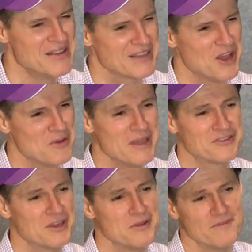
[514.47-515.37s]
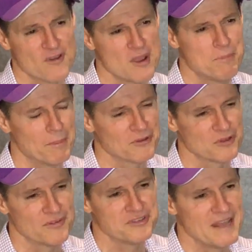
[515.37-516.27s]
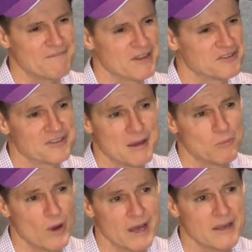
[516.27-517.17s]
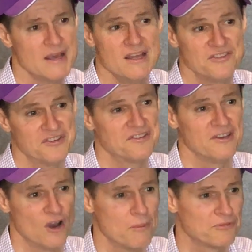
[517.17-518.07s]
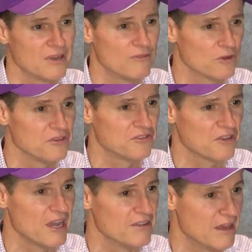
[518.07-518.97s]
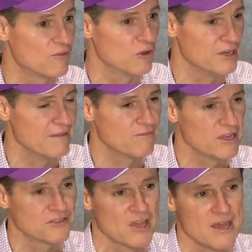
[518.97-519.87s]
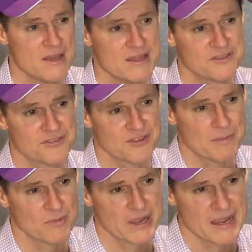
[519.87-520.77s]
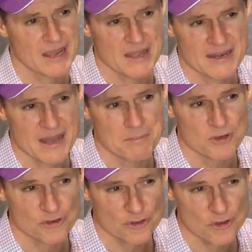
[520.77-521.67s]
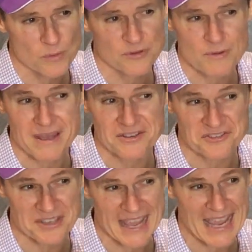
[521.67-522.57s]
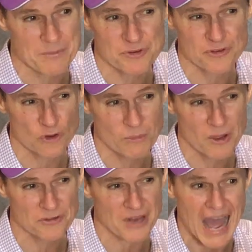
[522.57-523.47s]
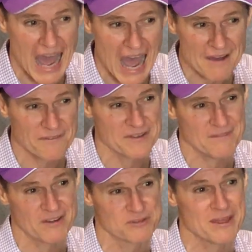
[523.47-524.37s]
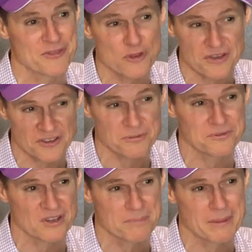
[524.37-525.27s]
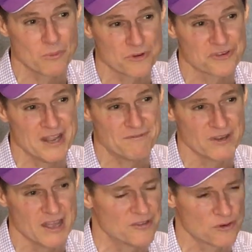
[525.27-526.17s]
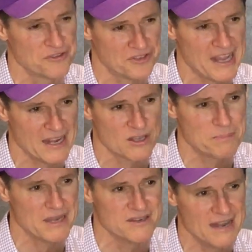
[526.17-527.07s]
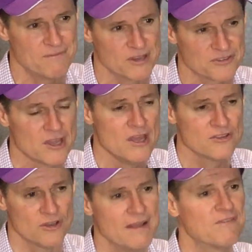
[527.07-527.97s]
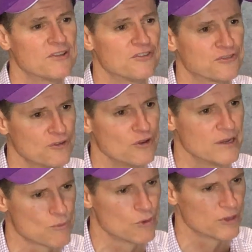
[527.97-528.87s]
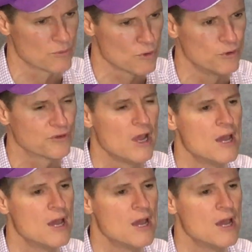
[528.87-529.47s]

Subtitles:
So it's a very popular service. Netflix is number one. 69% of Aussies say they've got Netflix. It's somewhere in number two is around Stan, which is almost half of Netflix. About 36% of people watch Stan compared to Netflix. So Netflix is certainly ruling the roost.